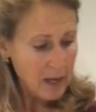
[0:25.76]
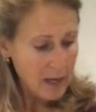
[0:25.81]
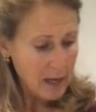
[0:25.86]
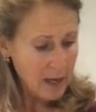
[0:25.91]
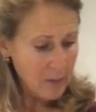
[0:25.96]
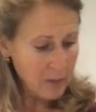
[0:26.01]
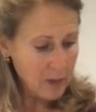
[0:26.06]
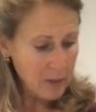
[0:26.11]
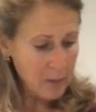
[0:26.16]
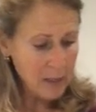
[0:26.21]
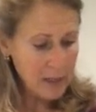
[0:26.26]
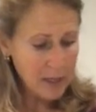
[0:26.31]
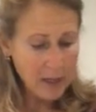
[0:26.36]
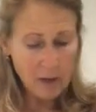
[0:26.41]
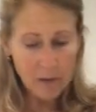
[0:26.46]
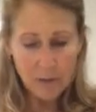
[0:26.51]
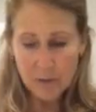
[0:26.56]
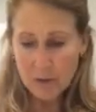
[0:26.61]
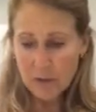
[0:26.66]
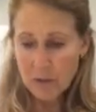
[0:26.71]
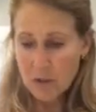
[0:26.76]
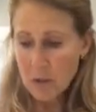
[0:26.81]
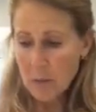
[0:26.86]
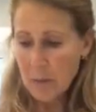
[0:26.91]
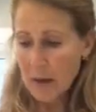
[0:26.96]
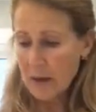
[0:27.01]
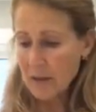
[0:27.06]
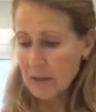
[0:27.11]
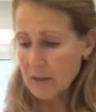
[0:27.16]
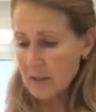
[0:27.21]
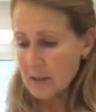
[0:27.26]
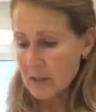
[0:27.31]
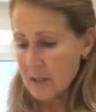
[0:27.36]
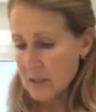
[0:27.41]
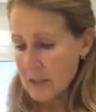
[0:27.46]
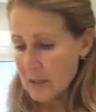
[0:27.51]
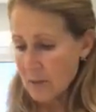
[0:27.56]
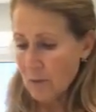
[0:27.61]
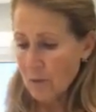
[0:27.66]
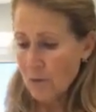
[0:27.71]
I wanna be careful, so about
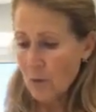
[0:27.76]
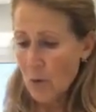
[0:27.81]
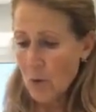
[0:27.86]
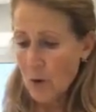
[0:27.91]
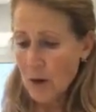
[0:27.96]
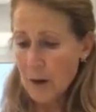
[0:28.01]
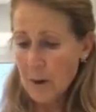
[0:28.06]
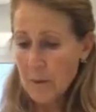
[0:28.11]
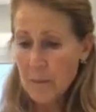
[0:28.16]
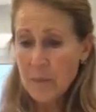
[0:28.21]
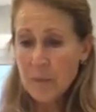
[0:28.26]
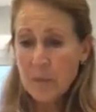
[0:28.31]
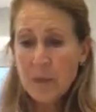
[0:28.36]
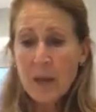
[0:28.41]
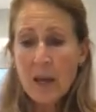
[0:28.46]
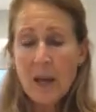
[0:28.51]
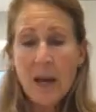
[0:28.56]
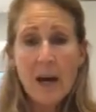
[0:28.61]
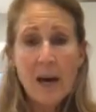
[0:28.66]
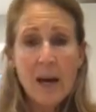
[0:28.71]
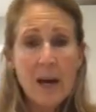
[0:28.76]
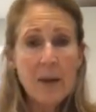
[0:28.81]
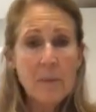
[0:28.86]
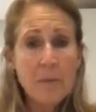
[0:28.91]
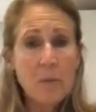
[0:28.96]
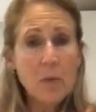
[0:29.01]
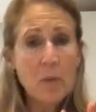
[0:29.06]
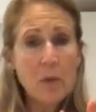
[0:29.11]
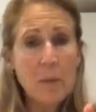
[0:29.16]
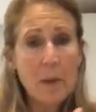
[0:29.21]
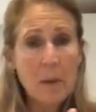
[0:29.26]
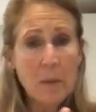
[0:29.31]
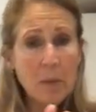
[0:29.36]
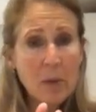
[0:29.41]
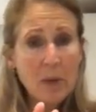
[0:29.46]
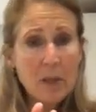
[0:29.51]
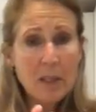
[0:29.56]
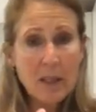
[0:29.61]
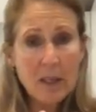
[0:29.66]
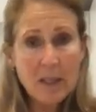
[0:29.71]
4. Remember
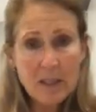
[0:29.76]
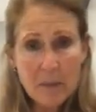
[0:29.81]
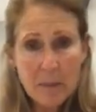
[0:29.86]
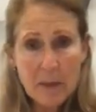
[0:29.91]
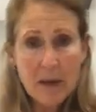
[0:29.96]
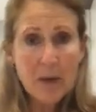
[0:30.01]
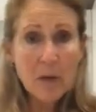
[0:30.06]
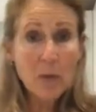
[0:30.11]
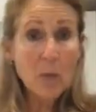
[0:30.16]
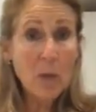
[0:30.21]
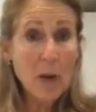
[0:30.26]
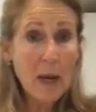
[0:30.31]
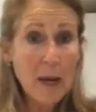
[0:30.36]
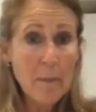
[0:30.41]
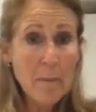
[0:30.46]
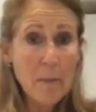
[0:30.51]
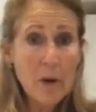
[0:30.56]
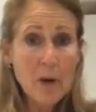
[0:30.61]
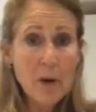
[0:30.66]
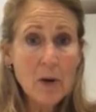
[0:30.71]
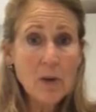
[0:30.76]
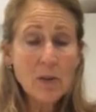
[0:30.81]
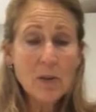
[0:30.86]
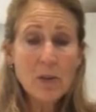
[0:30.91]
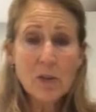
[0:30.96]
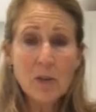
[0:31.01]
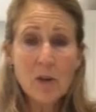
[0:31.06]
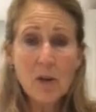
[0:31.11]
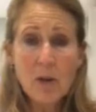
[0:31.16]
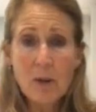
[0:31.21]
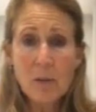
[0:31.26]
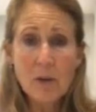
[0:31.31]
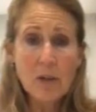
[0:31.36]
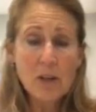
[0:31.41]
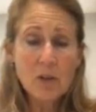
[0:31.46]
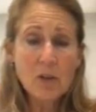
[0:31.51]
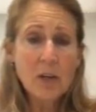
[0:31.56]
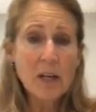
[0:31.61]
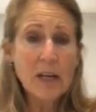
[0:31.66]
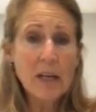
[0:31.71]
we talked about a rainbow, so I
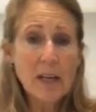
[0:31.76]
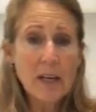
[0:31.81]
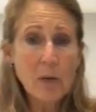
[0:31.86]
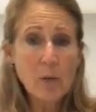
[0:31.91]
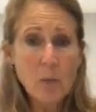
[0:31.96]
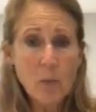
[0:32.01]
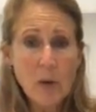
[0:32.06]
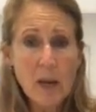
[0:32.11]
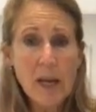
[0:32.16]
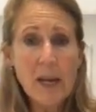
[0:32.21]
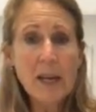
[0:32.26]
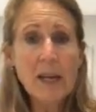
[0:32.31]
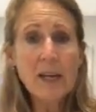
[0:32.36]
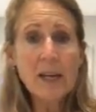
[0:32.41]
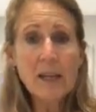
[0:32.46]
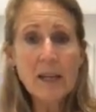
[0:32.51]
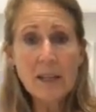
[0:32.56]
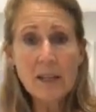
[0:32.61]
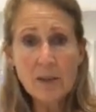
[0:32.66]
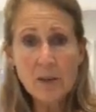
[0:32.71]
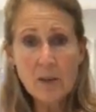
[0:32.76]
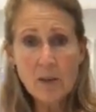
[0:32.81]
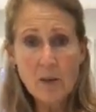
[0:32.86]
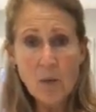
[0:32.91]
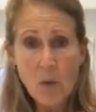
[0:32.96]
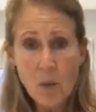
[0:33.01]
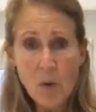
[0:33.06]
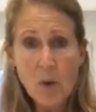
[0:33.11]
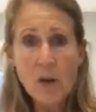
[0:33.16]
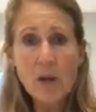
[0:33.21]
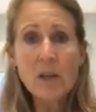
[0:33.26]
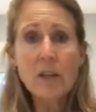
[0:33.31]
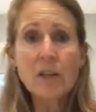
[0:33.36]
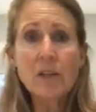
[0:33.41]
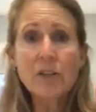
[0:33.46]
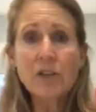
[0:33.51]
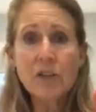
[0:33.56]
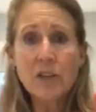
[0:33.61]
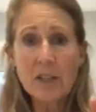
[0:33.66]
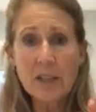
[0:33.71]
wanna try to get red and
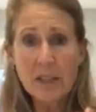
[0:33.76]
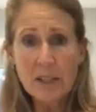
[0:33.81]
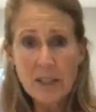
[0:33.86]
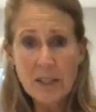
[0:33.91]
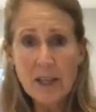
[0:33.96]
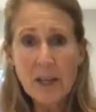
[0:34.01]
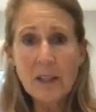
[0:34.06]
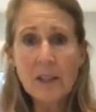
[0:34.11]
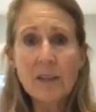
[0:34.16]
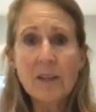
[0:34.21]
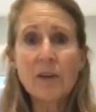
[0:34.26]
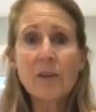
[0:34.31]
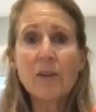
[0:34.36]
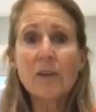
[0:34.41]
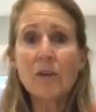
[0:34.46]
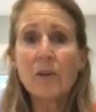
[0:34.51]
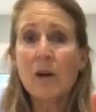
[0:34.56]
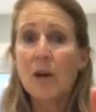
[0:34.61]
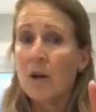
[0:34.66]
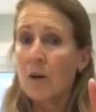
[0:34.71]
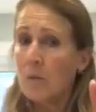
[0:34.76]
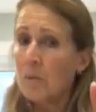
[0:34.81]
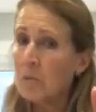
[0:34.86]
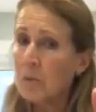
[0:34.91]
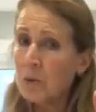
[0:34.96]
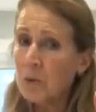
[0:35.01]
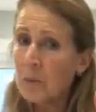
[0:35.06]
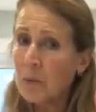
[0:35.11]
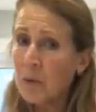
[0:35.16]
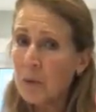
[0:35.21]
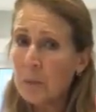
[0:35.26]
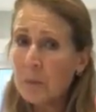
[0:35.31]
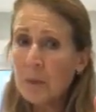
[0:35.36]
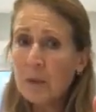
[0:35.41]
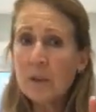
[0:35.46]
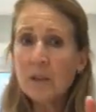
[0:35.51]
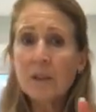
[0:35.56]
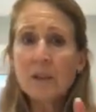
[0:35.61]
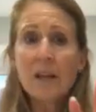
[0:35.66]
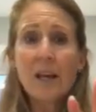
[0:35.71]
orange and yellow, blue,
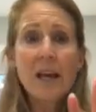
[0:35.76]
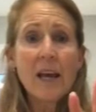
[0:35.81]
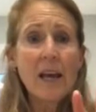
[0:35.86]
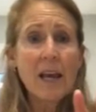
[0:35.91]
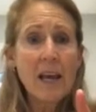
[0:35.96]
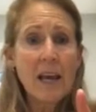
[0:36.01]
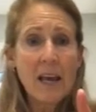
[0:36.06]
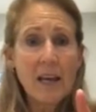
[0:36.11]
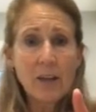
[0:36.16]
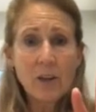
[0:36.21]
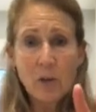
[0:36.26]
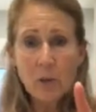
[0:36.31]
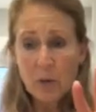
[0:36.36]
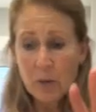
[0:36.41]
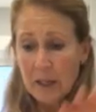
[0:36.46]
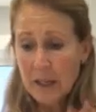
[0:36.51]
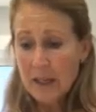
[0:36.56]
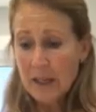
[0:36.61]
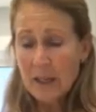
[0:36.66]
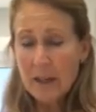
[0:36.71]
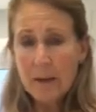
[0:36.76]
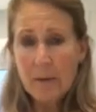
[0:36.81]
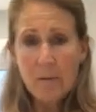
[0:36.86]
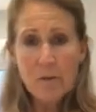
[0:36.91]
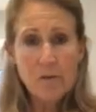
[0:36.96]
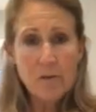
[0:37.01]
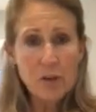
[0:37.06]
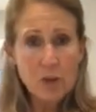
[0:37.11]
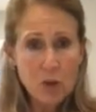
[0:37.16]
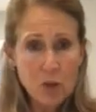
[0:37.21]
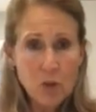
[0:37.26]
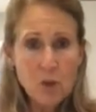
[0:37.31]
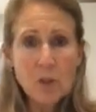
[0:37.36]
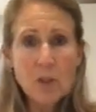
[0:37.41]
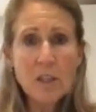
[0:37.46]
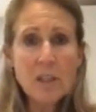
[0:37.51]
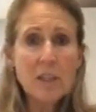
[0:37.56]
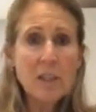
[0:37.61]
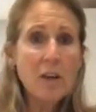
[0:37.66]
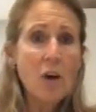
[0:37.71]
purple, and green
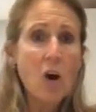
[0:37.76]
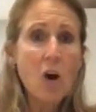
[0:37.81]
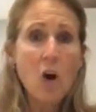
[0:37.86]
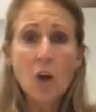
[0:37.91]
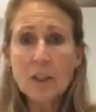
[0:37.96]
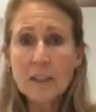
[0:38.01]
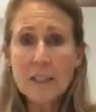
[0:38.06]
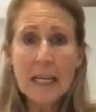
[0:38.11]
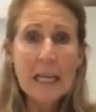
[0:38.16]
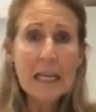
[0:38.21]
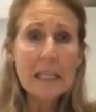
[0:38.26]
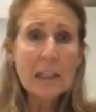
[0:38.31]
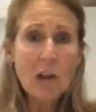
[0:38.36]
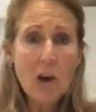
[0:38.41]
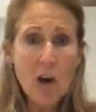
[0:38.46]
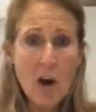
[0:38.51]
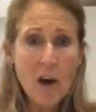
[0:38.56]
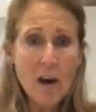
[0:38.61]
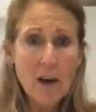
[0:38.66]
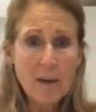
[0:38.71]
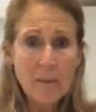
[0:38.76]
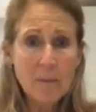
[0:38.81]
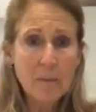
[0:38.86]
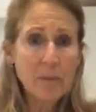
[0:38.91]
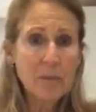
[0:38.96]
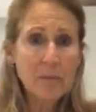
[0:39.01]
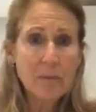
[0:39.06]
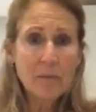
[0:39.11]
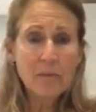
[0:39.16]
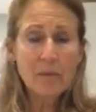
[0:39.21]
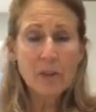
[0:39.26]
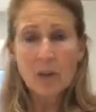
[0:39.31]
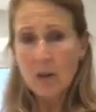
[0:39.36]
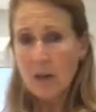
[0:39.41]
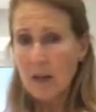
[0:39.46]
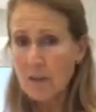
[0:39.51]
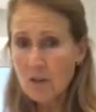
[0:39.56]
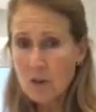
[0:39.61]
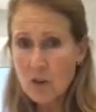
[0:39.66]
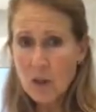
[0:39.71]
foods all day long. You don't
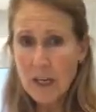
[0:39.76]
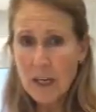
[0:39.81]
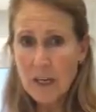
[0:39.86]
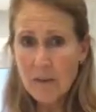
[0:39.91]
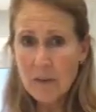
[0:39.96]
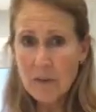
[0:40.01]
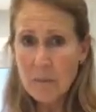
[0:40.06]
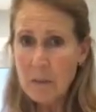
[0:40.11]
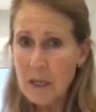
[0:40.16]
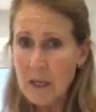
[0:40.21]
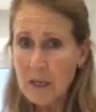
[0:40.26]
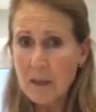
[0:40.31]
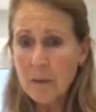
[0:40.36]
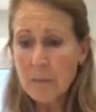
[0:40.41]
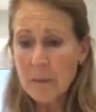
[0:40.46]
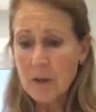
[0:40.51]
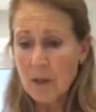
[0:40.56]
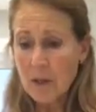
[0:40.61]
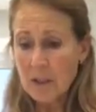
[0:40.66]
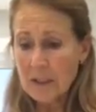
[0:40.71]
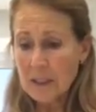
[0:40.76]
have to try every meal, but all